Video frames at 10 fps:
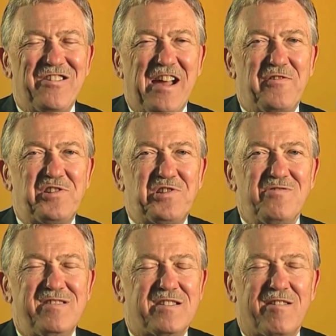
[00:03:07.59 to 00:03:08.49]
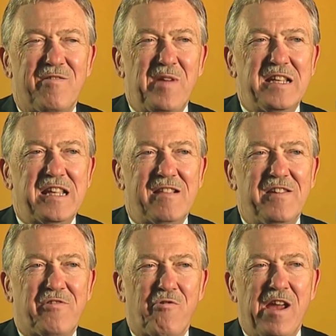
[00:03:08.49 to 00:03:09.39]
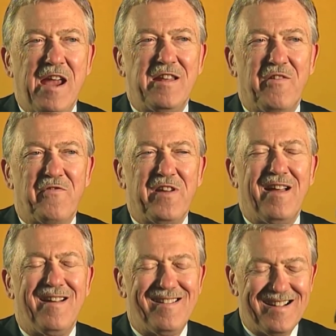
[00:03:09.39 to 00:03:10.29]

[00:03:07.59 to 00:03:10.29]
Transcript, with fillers: Oh yeah, the students are amazingly creative. creative.